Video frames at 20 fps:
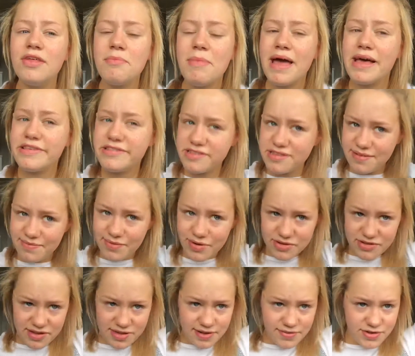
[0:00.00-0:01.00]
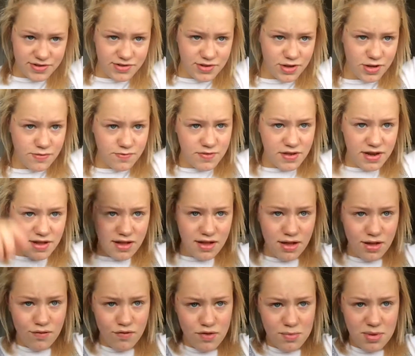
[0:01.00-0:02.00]
that my hair's somewhat done, I've just sort of done it
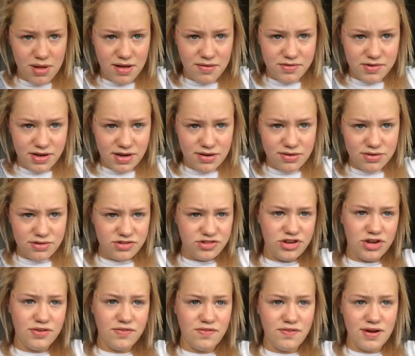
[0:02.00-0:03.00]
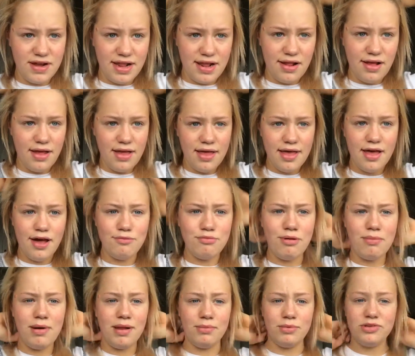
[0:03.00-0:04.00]
half up, half down. Don't really like it. I
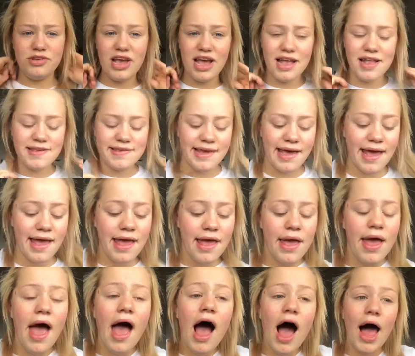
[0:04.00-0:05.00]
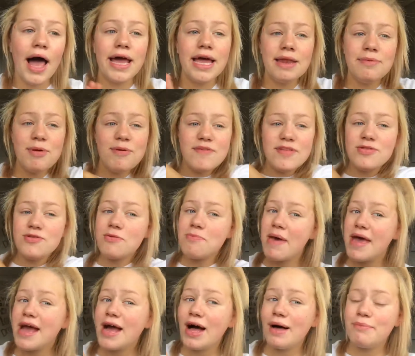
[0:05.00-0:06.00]
probably will change it. I'm going to move into
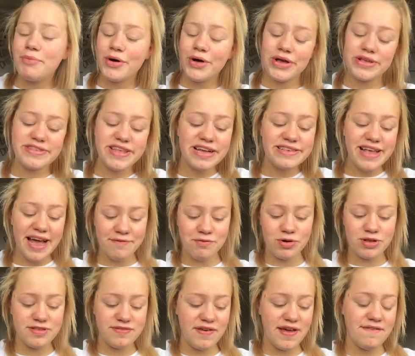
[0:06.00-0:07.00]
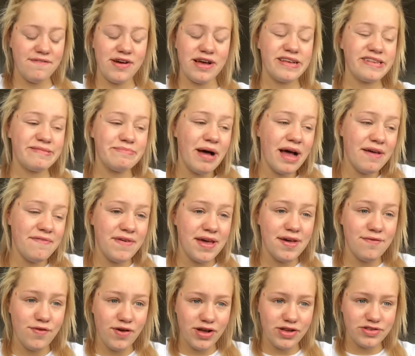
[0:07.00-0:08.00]
makeup because that's everyone's favourite. It's my
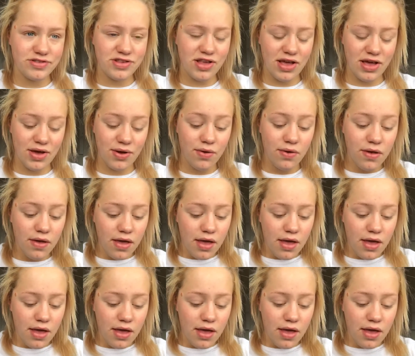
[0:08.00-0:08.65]
favourite, so